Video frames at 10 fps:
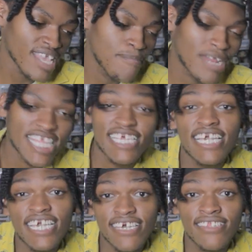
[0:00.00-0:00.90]
but at the
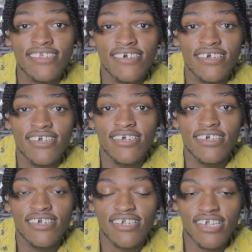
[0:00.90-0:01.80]
end,
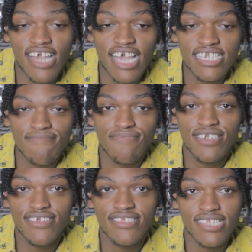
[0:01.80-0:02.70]
Kakashi
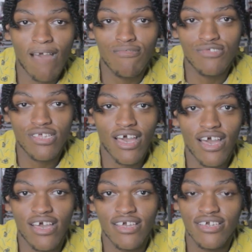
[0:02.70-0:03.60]
beat
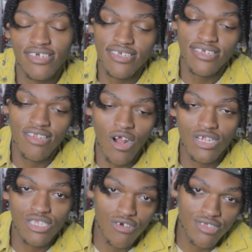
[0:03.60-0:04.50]
Zabuza,
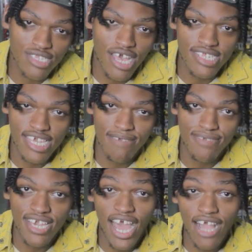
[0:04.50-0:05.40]
Naruto and Sasuke
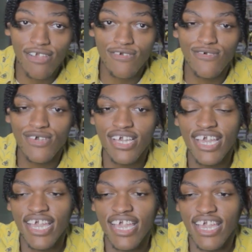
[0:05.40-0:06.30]
beat Haku.
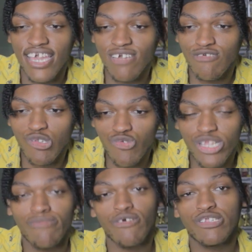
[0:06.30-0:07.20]
And it was a real
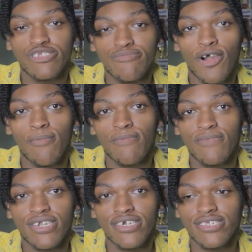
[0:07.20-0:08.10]
emotional moment,
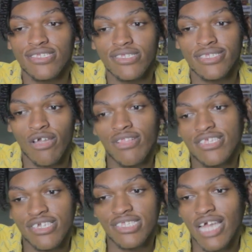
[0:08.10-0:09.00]
because the only
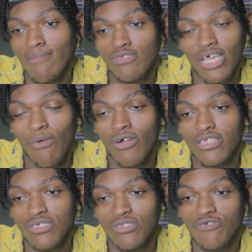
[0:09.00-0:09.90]
thing Zabuza wanted
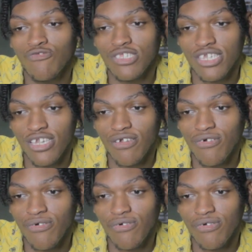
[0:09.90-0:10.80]
to do was
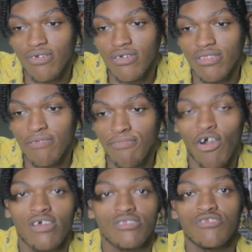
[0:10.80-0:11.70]
kill the
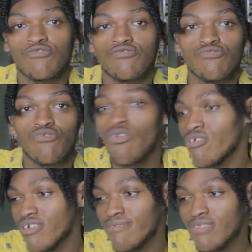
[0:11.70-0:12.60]
boss dude who
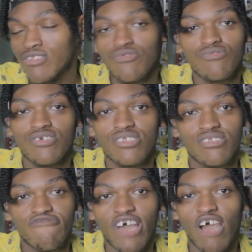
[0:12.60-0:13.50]
ordered him to do this
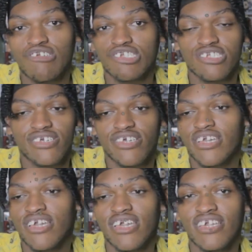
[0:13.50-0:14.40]
foul shit.
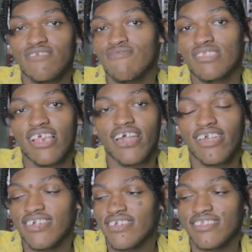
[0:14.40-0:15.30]
And he he was like,
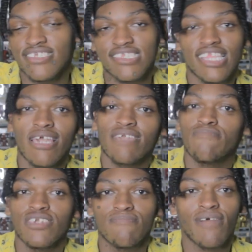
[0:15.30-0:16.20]
just lay
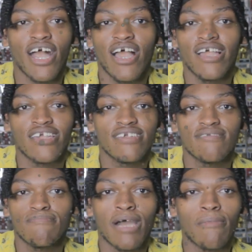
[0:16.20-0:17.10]
me by my